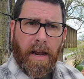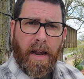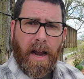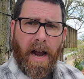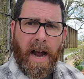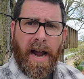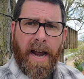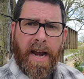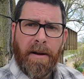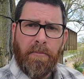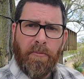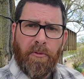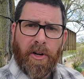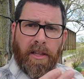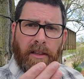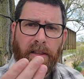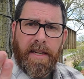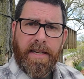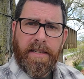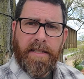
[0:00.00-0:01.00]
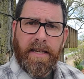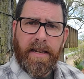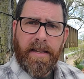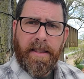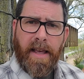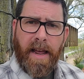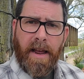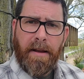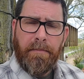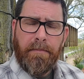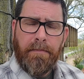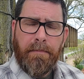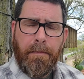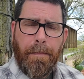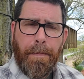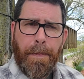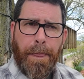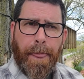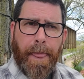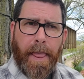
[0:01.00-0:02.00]
I am releasing them
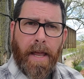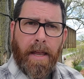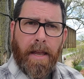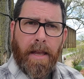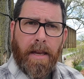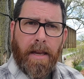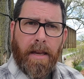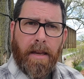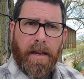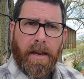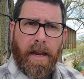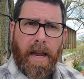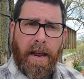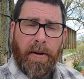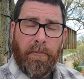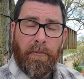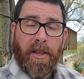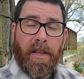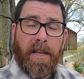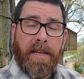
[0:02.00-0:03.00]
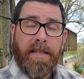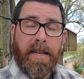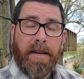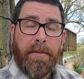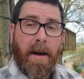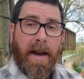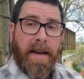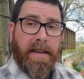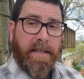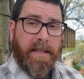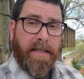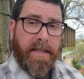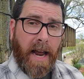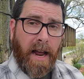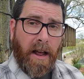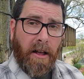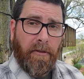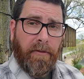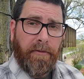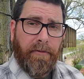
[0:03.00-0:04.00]
and releasing
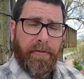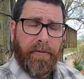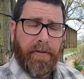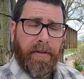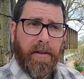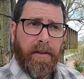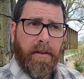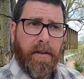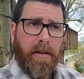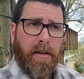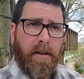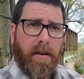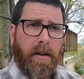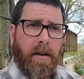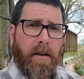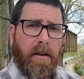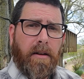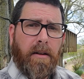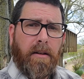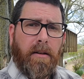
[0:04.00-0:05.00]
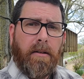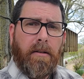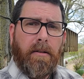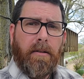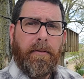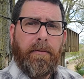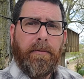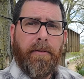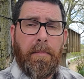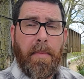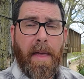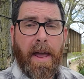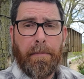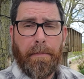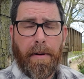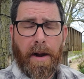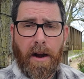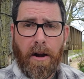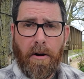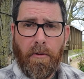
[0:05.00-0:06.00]
myself from that
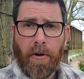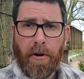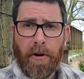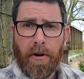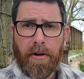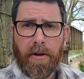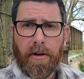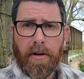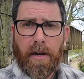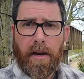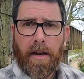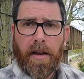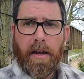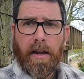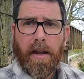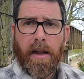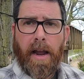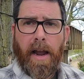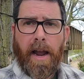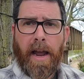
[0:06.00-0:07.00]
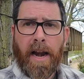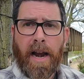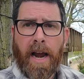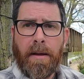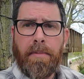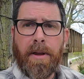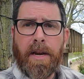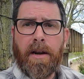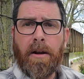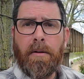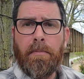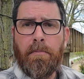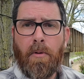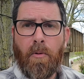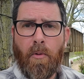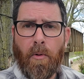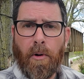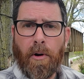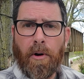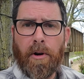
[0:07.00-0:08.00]
power, and I become
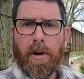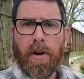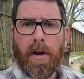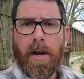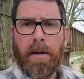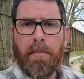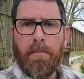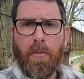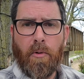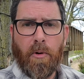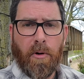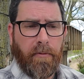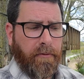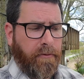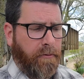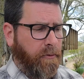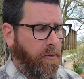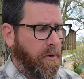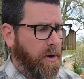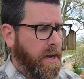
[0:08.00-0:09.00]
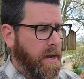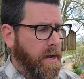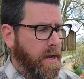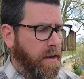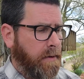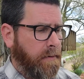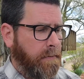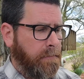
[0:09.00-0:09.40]
more and more free.